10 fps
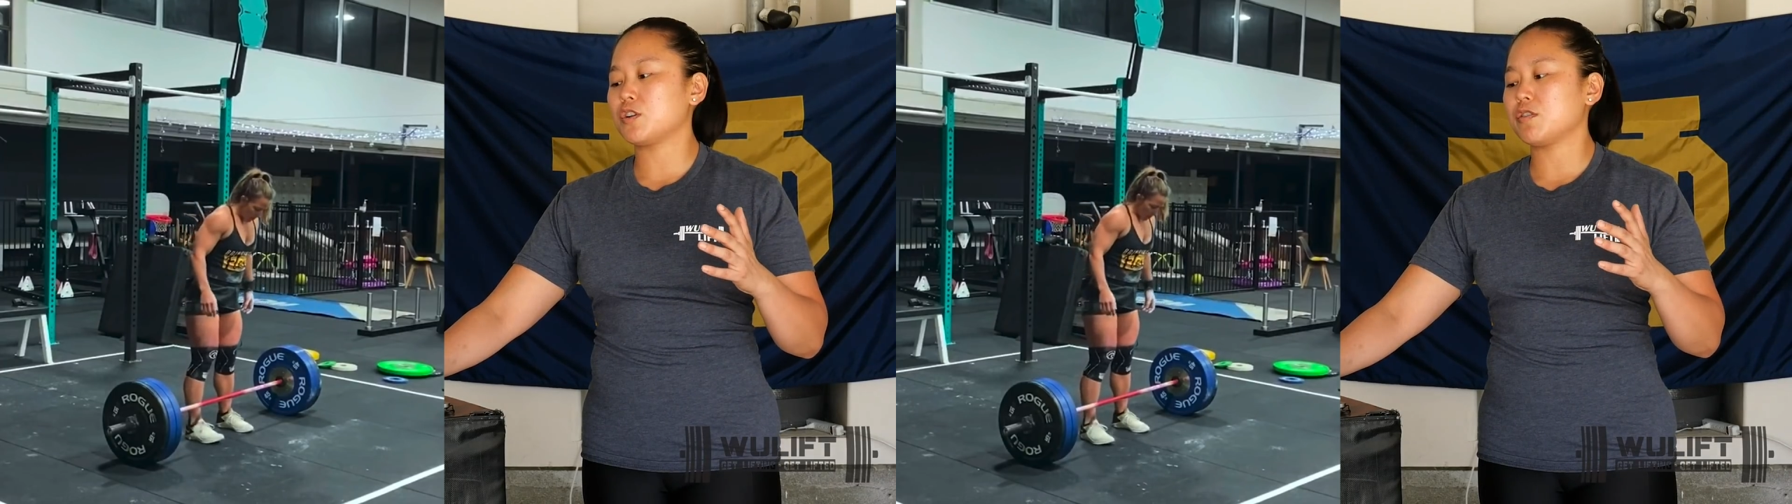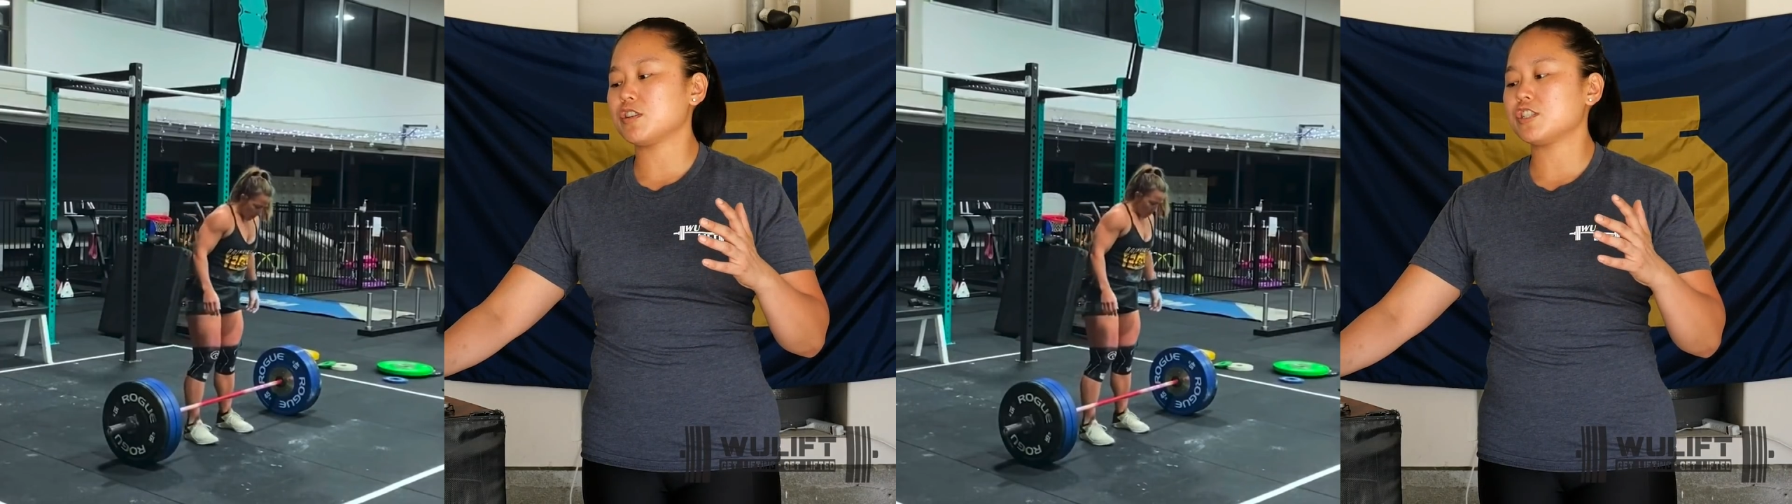
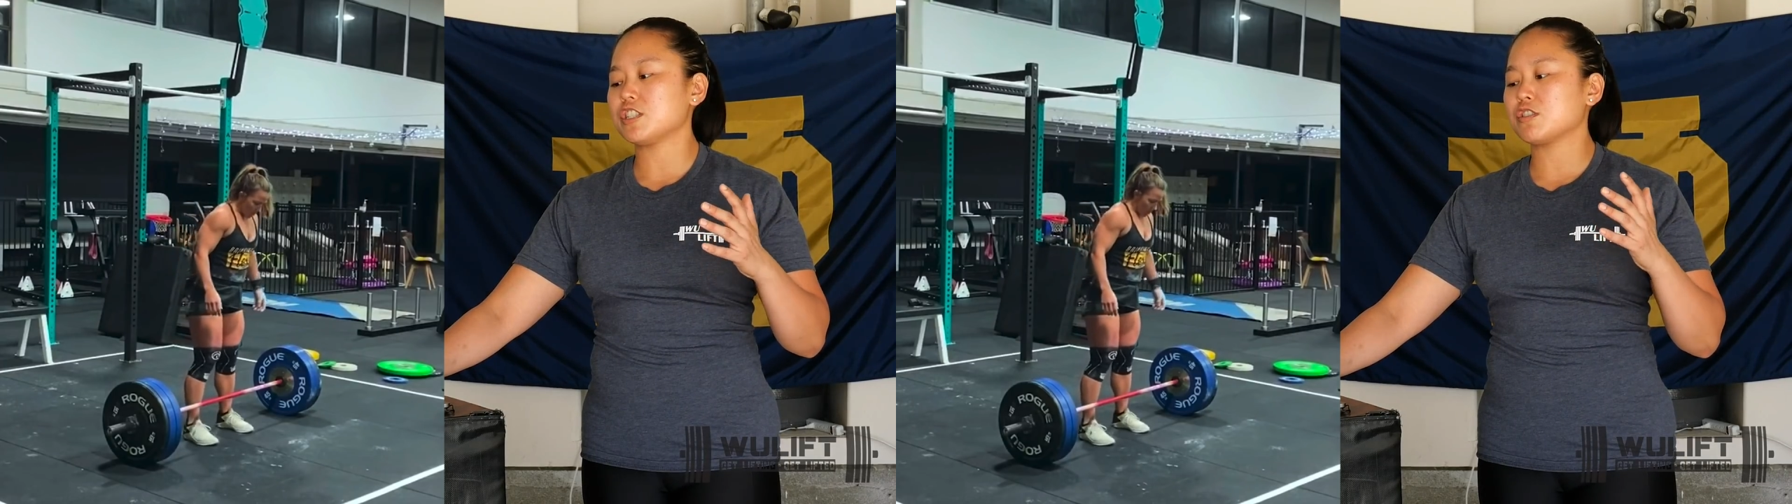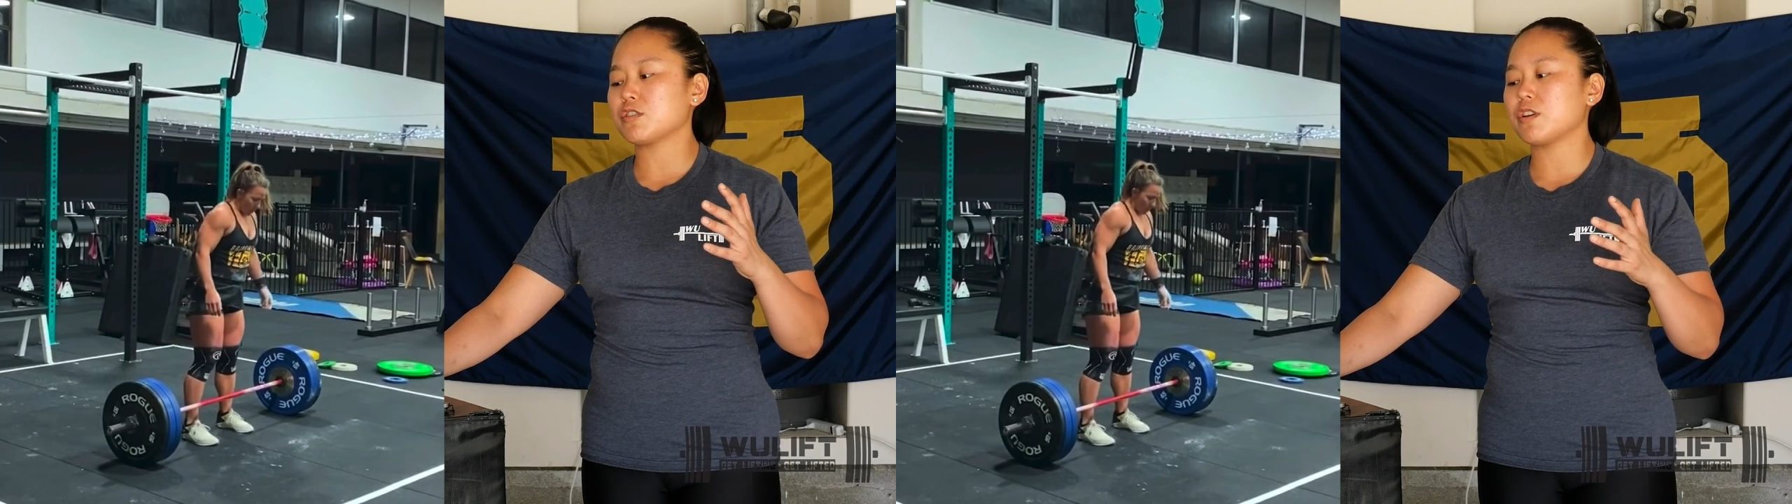Notice
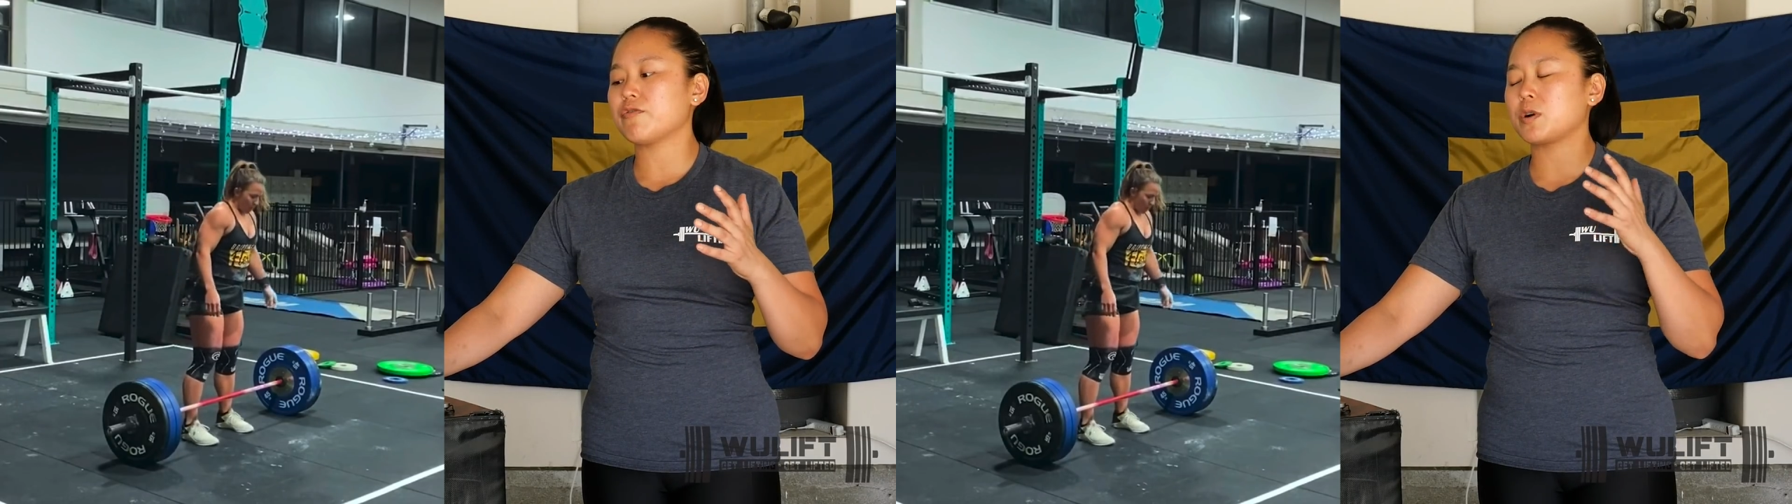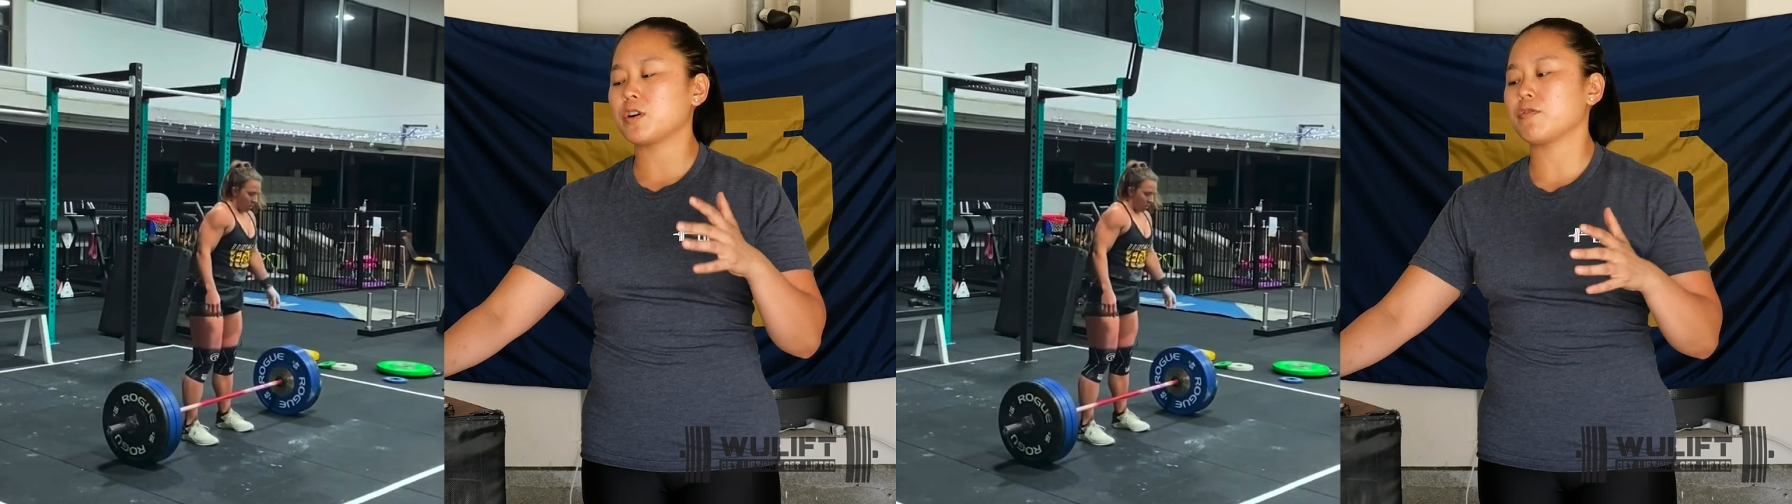she's looking
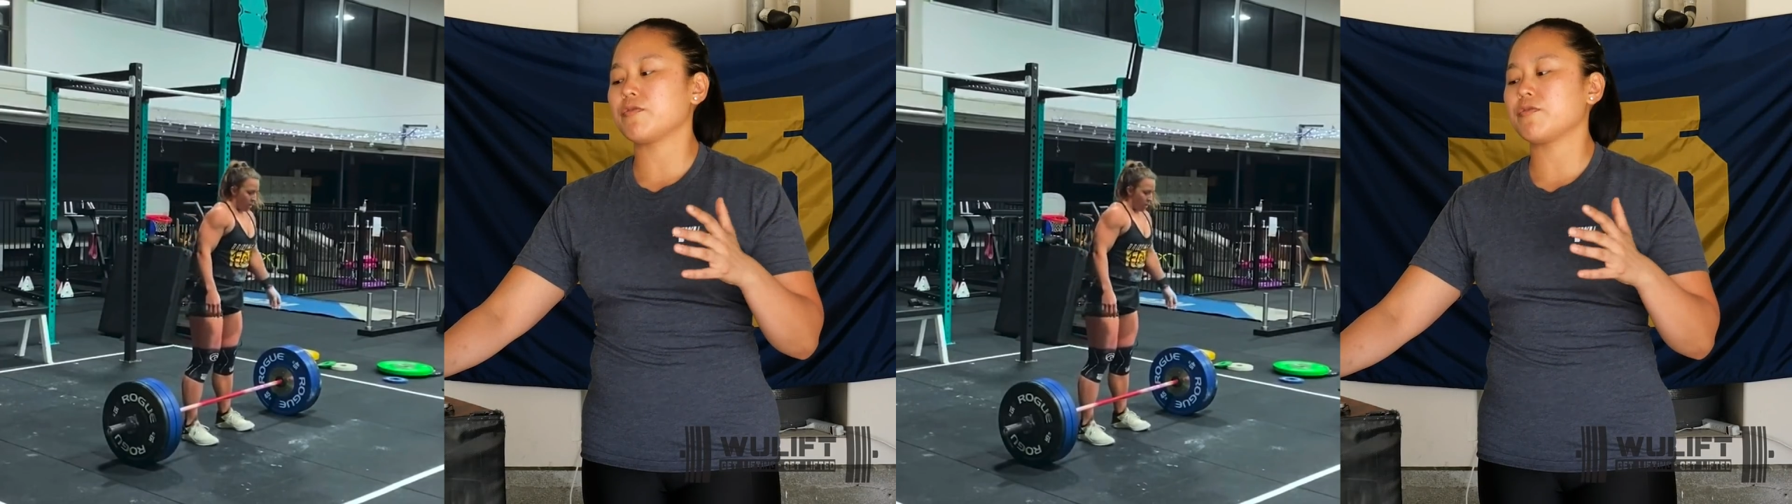where her